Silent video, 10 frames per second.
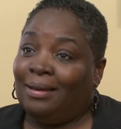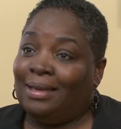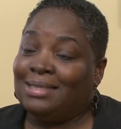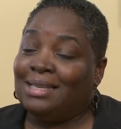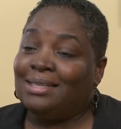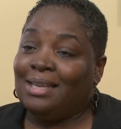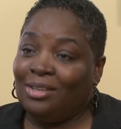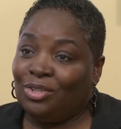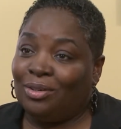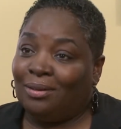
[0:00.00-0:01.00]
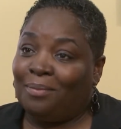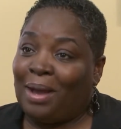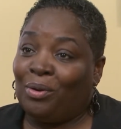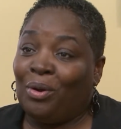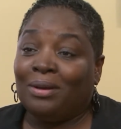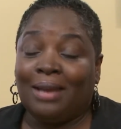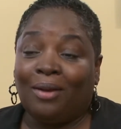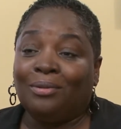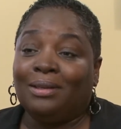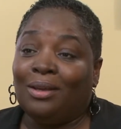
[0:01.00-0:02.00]
is intentional about
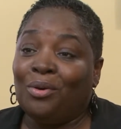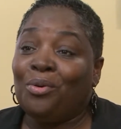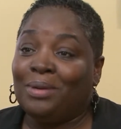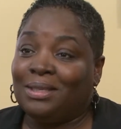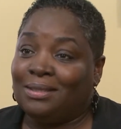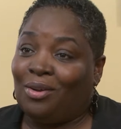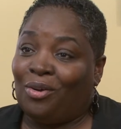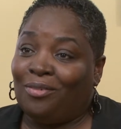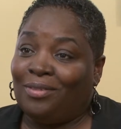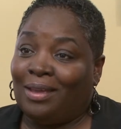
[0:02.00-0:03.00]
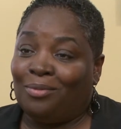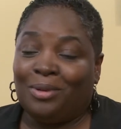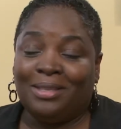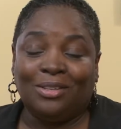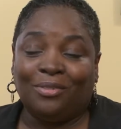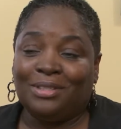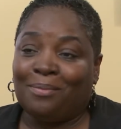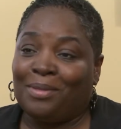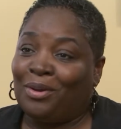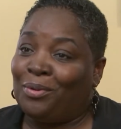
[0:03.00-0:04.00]
not only who we serve, and we serve
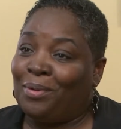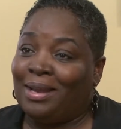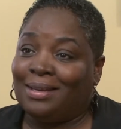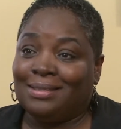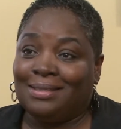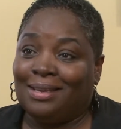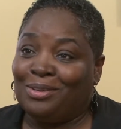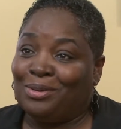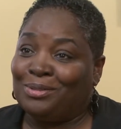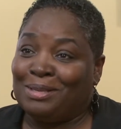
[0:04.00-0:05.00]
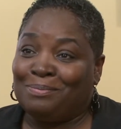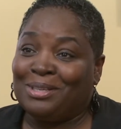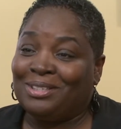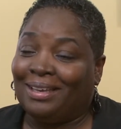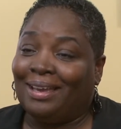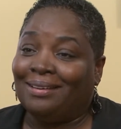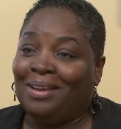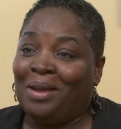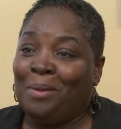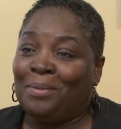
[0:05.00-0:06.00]
some of the greatest seniors in
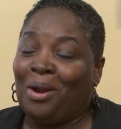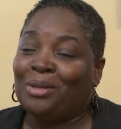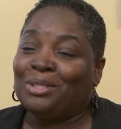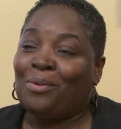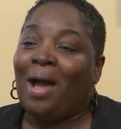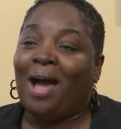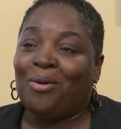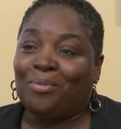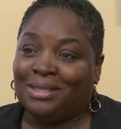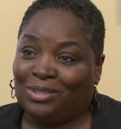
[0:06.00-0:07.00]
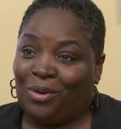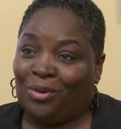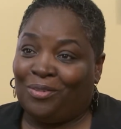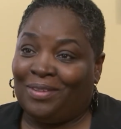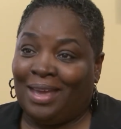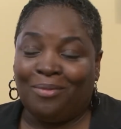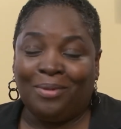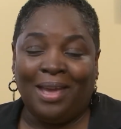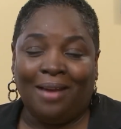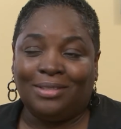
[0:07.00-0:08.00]
Michigan, but also how we serve, and
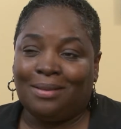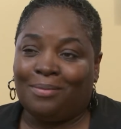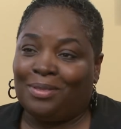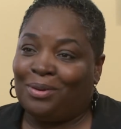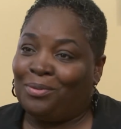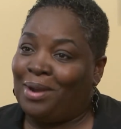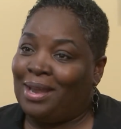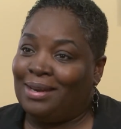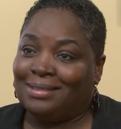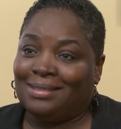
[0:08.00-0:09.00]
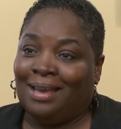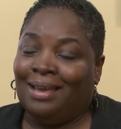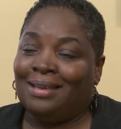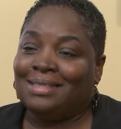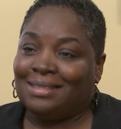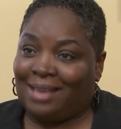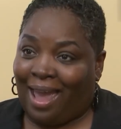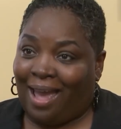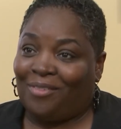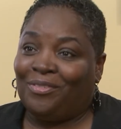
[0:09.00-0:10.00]
we have some of the greatest
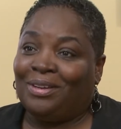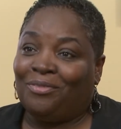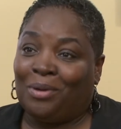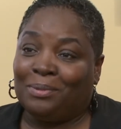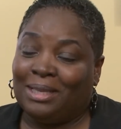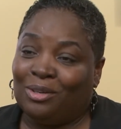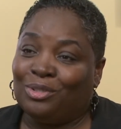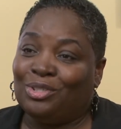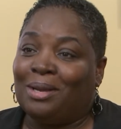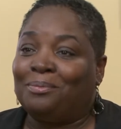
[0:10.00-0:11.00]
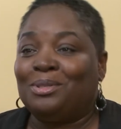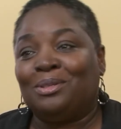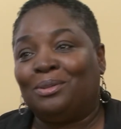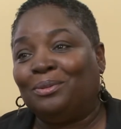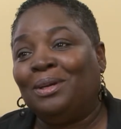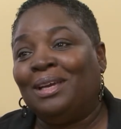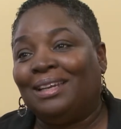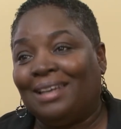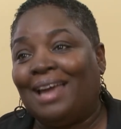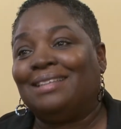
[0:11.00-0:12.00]
staff from leadership to
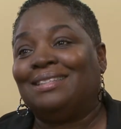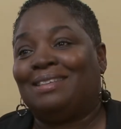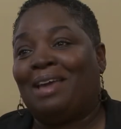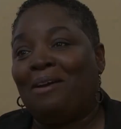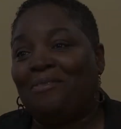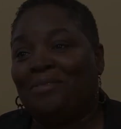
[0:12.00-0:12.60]
line staff.